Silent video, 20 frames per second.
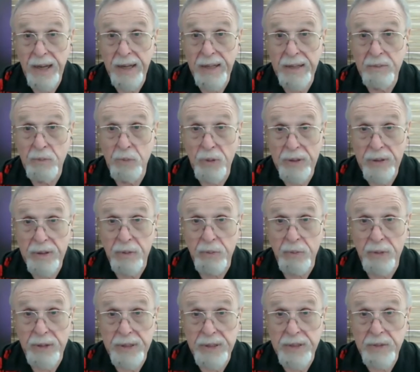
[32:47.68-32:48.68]
And one of the
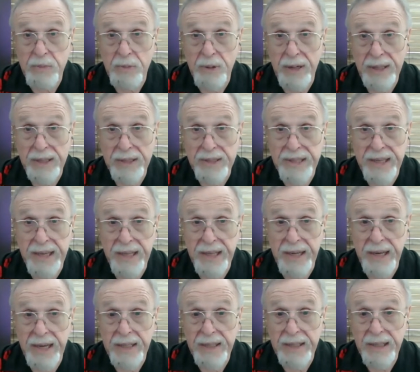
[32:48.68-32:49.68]
reasons why I say
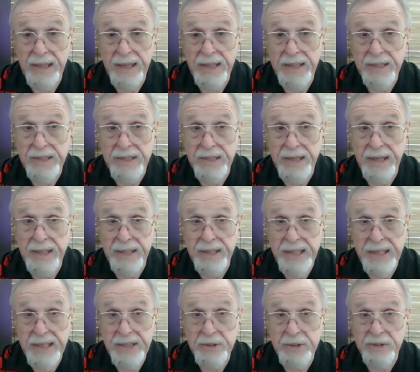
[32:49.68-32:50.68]
that is that
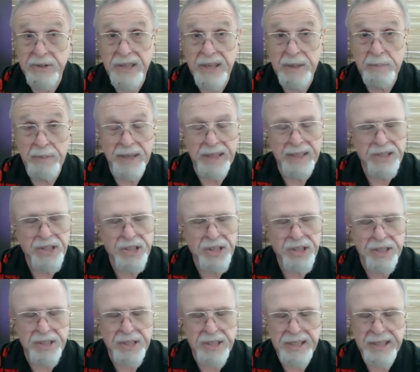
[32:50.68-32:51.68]
teachers can be
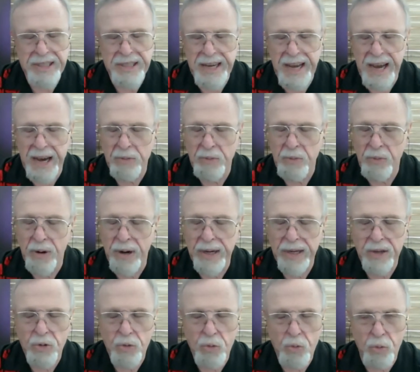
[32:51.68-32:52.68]
just
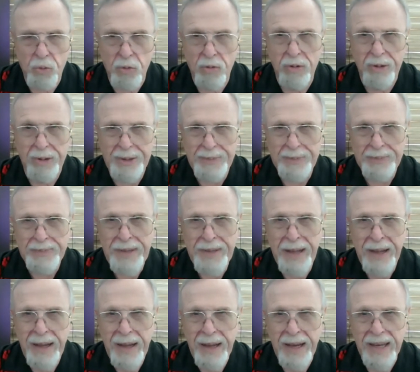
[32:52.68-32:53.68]
downright cruel.
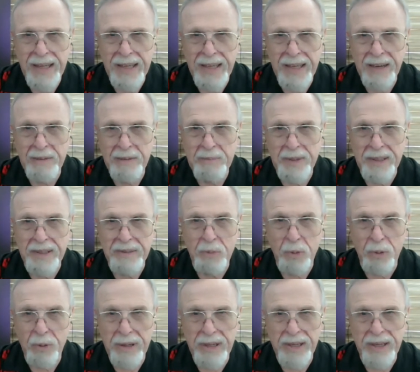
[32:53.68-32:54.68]
And I've been
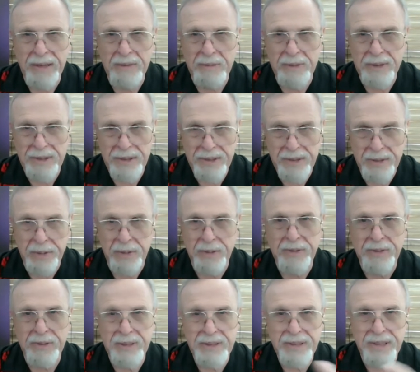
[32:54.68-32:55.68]
working with
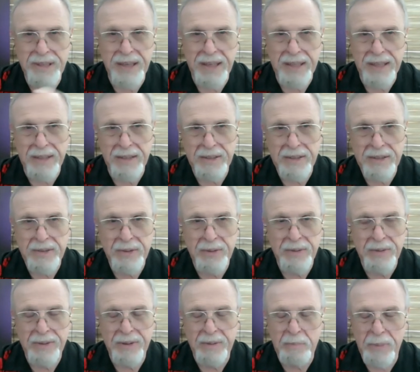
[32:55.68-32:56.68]
students, and a
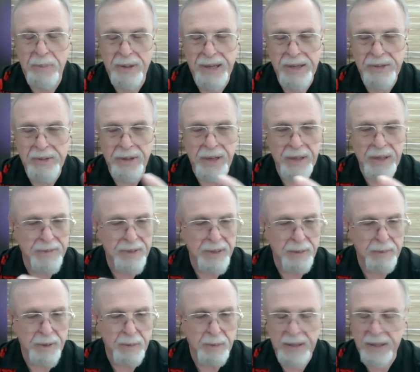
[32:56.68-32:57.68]
student teacher comes
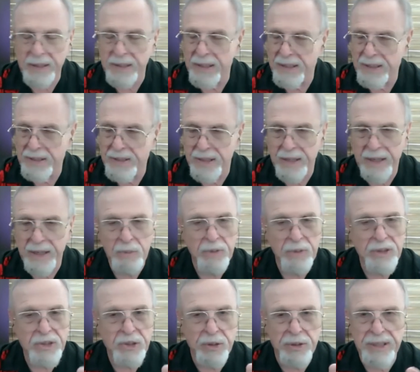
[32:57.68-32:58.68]
up to me and I said, I
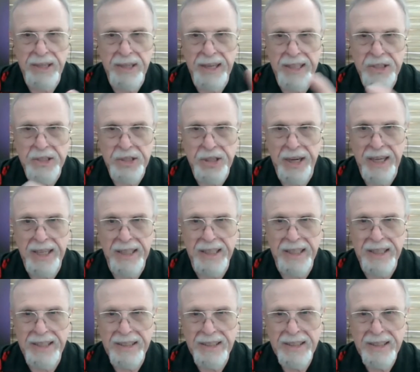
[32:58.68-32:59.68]
wish you'd take
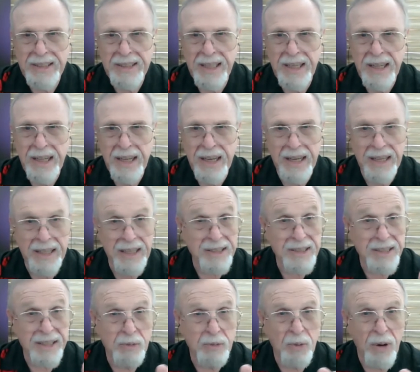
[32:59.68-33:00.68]
Johnny. And I
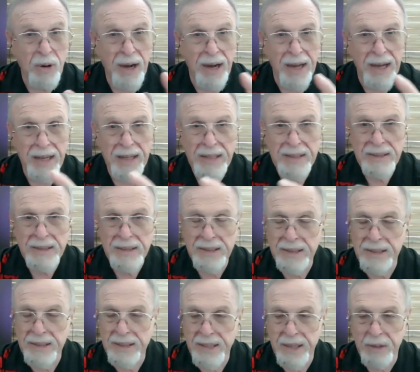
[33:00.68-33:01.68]
why?
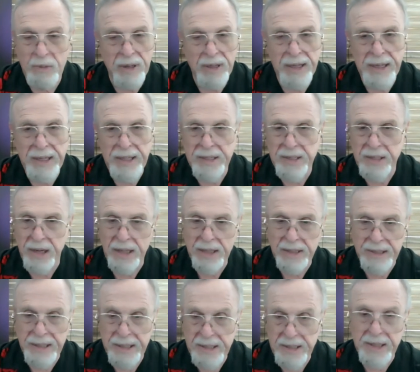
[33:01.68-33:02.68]
And they say, well, he's
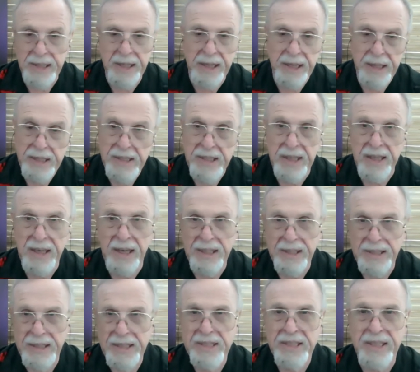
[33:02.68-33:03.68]
autistic. He's an
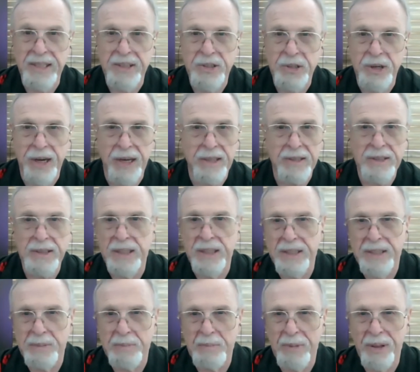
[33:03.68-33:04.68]
autistic child. He
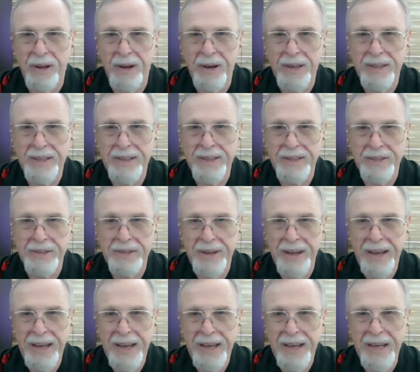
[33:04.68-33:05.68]
doesn't belong in this,
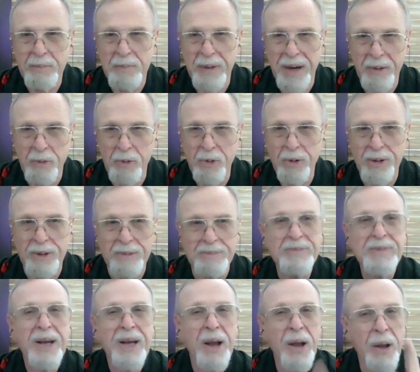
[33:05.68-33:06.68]
in my room.
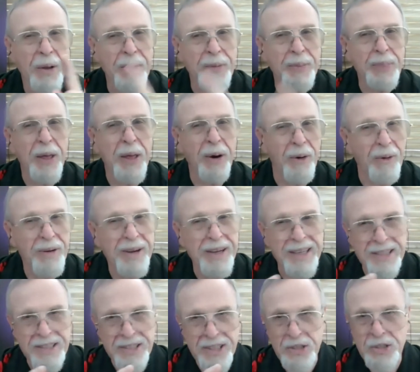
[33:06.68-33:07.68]
No,
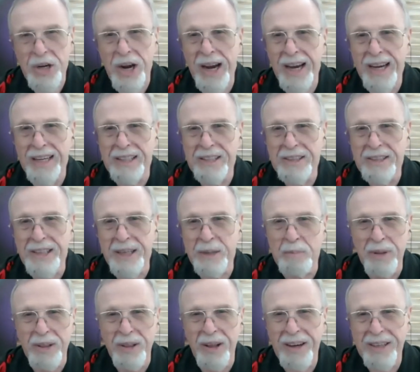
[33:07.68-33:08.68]
he's a child. He
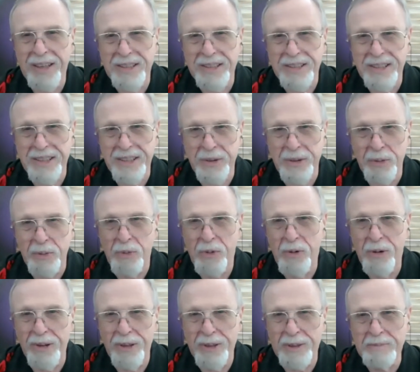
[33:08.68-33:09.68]
belongs in your
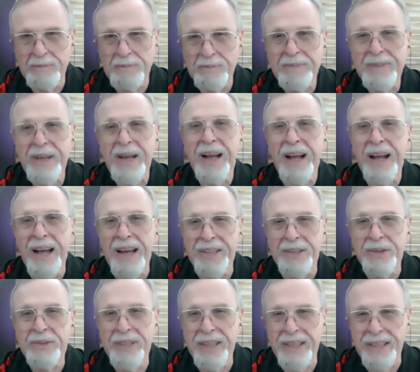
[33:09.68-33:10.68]
room,
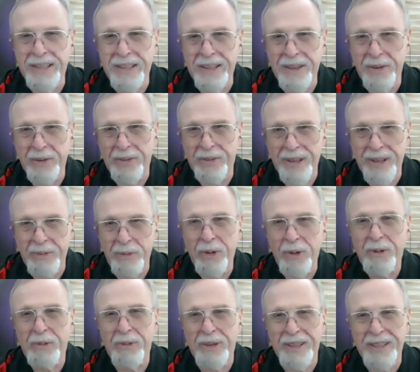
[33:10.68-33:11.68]
and you need to learn to
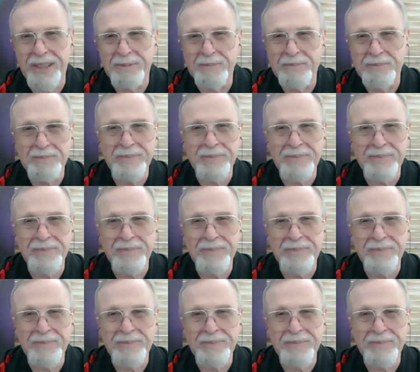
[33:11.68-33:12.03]
work with him.